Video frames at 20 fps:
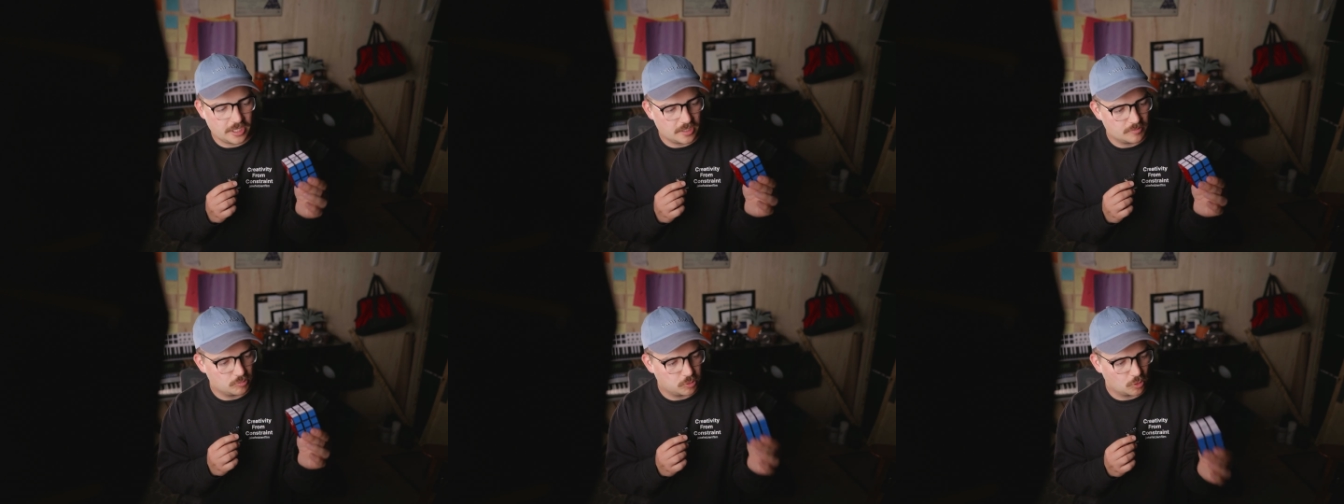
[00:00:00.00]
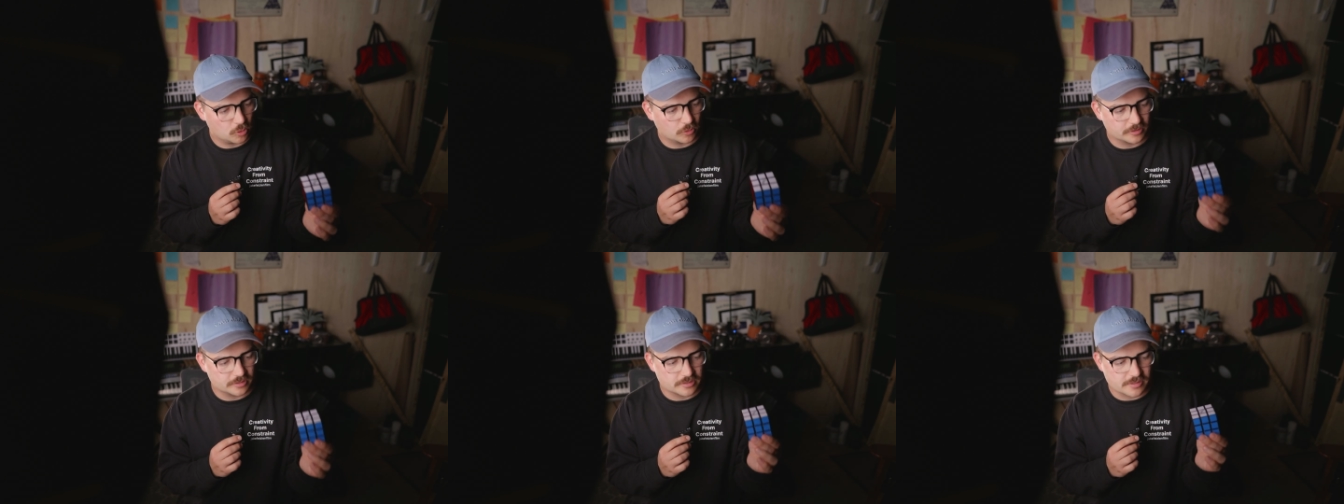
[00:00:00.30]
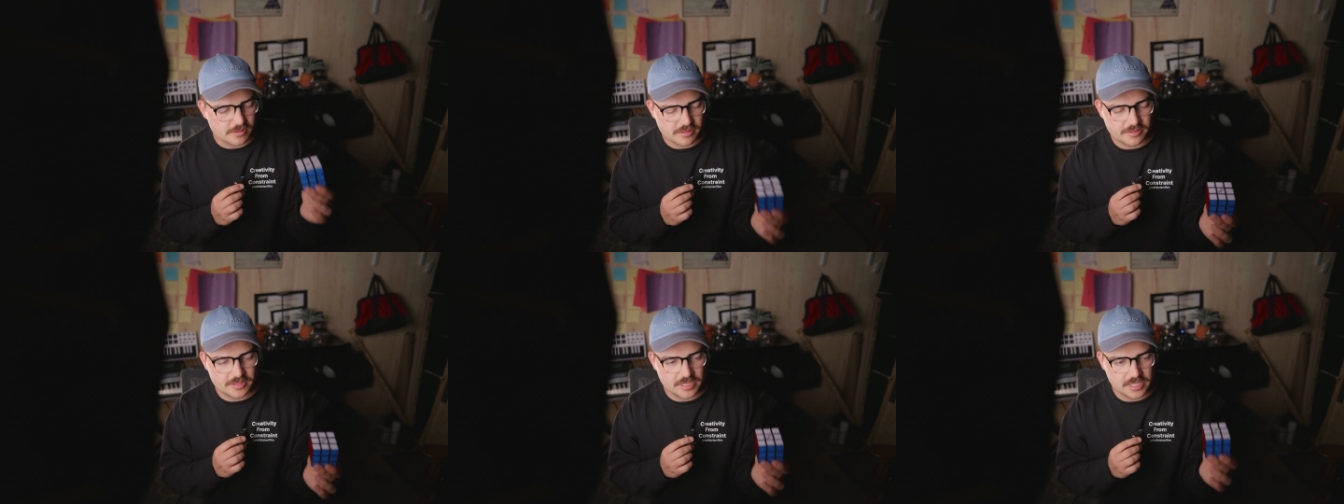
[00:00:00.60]

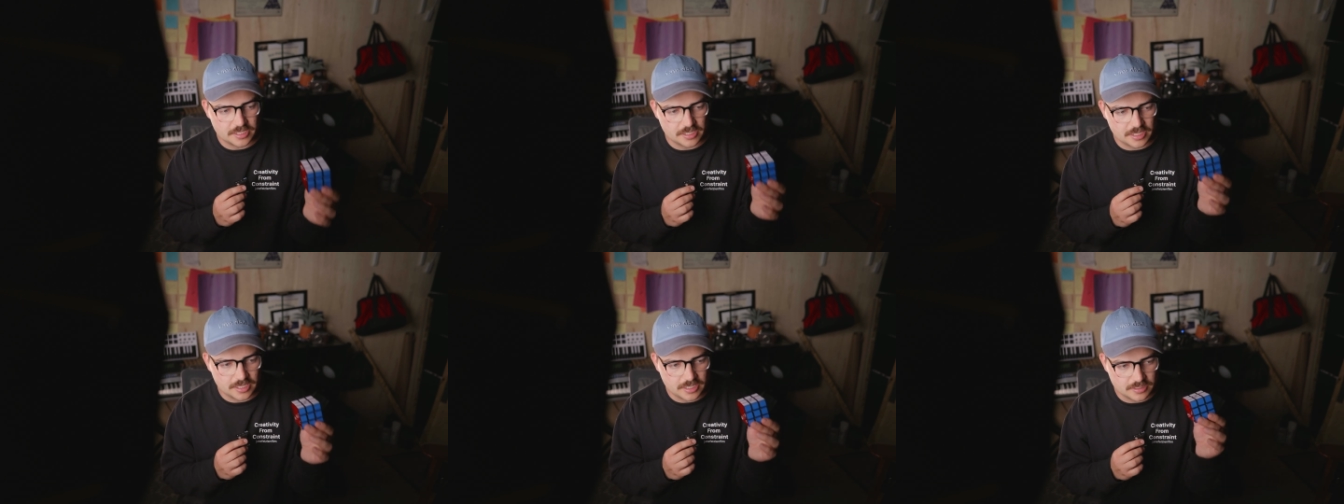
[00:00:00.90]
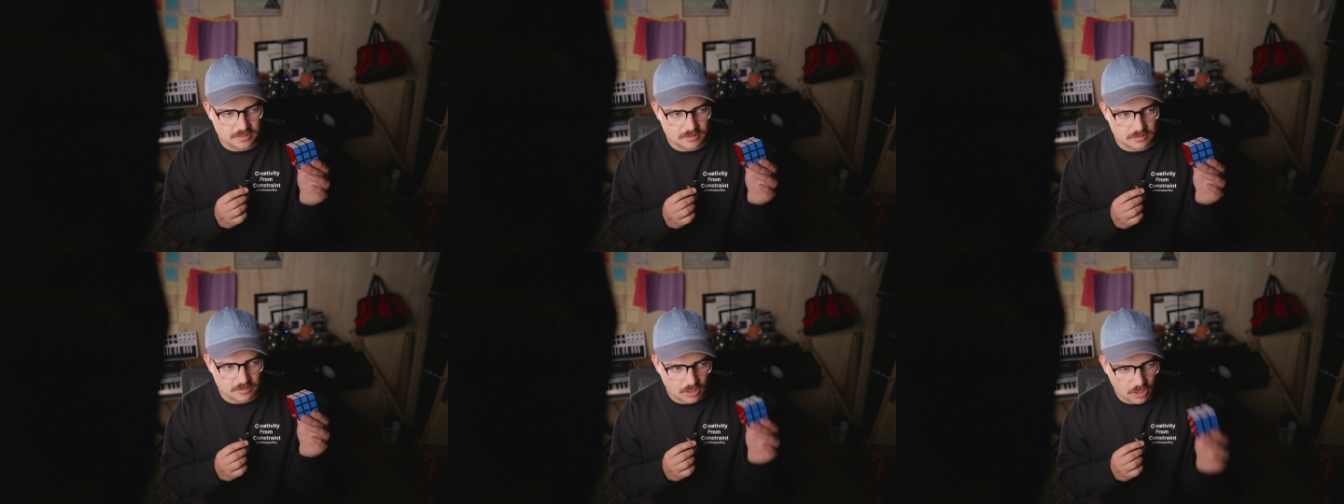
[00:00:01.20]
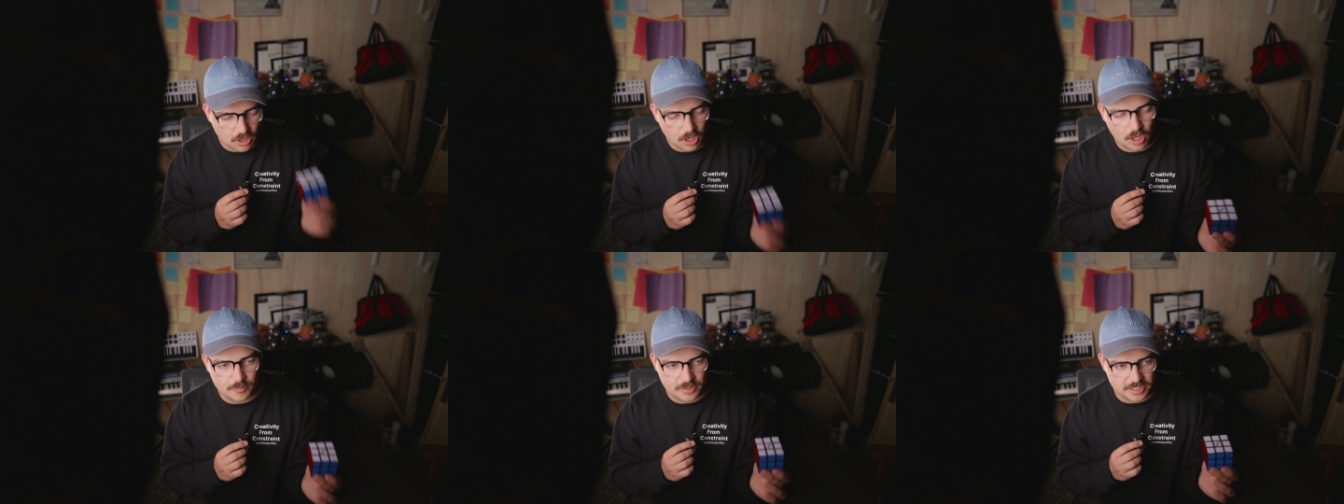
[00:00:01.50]
important thing in
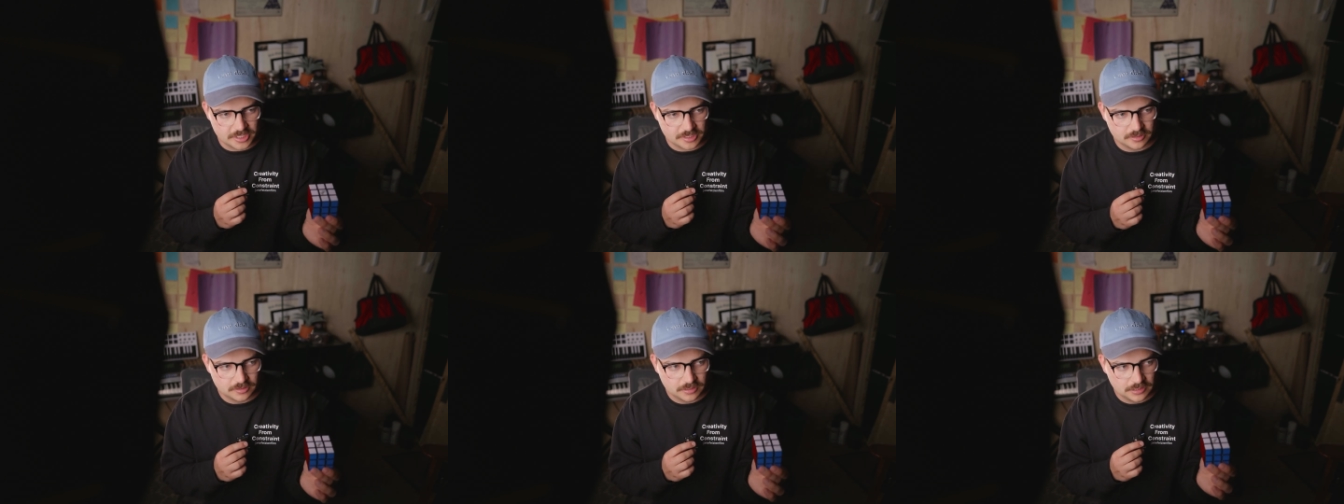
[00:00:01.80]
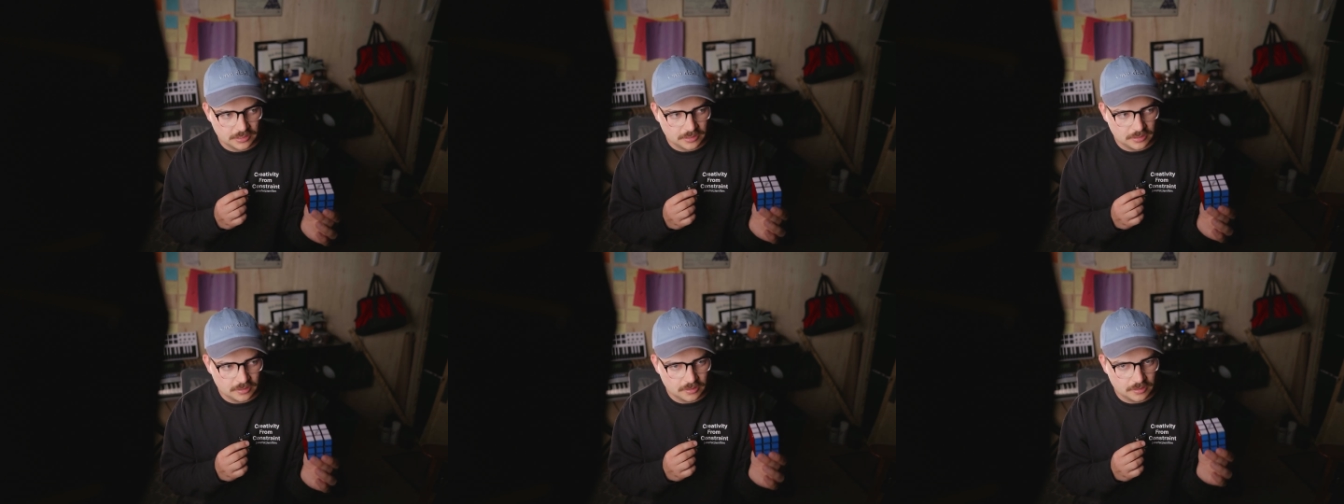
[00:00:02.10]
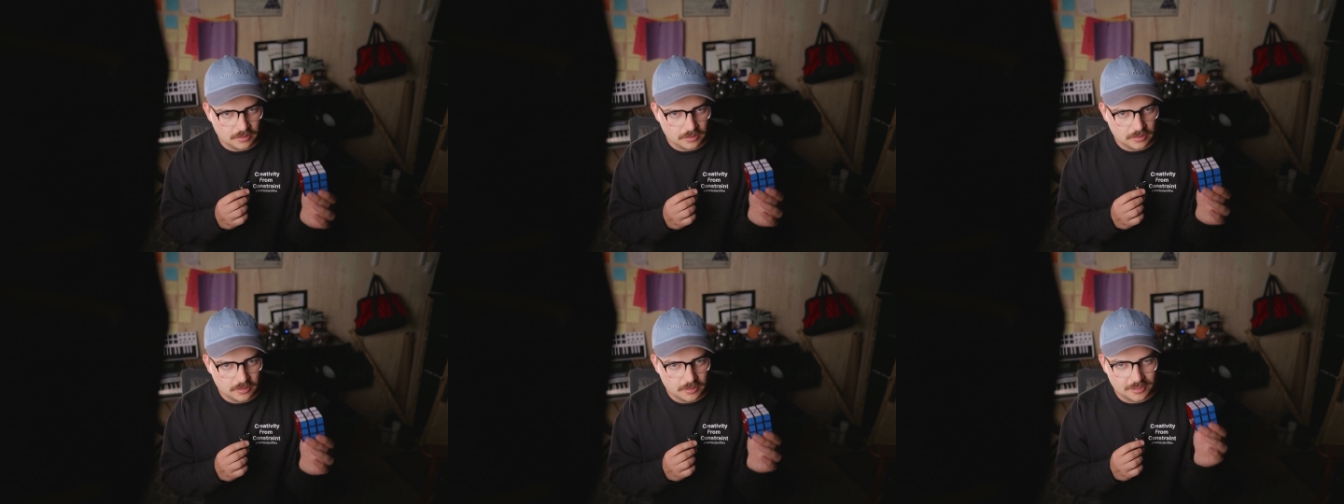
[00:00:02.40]
common.
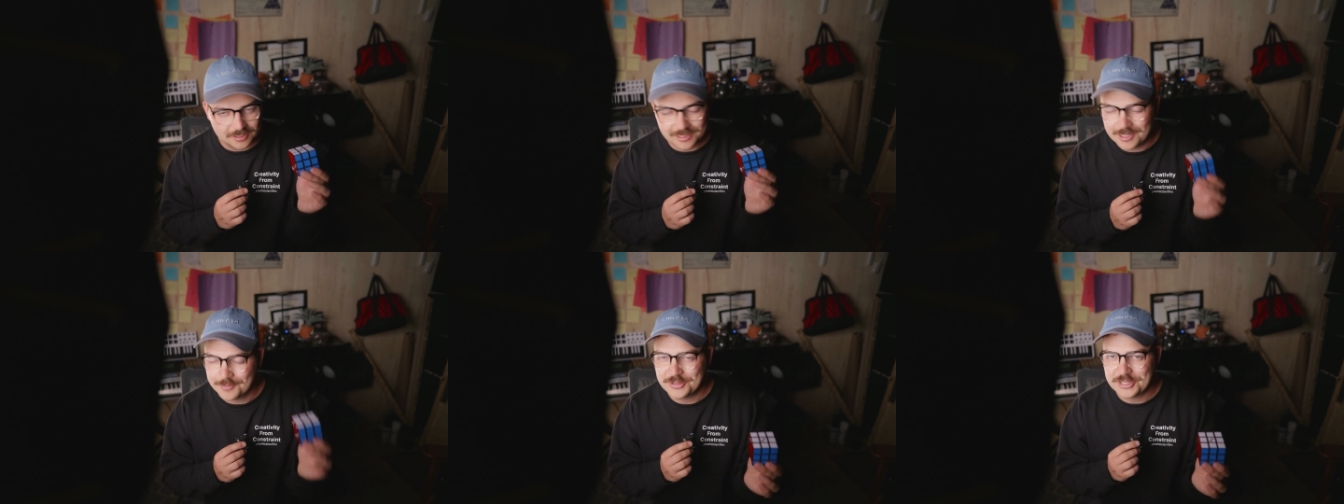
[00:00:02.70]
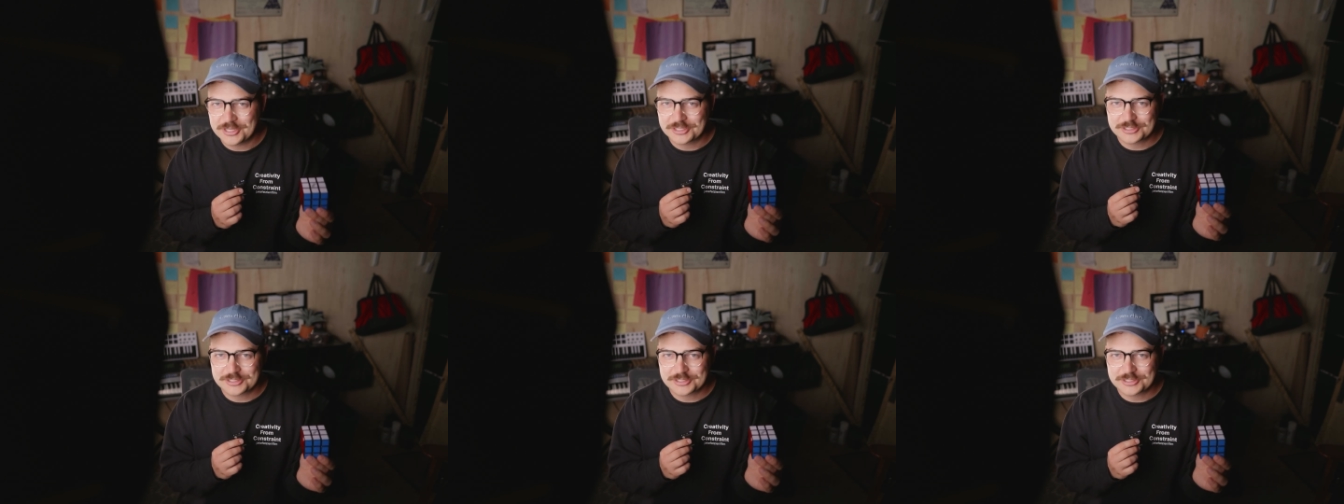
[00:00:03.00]
Let me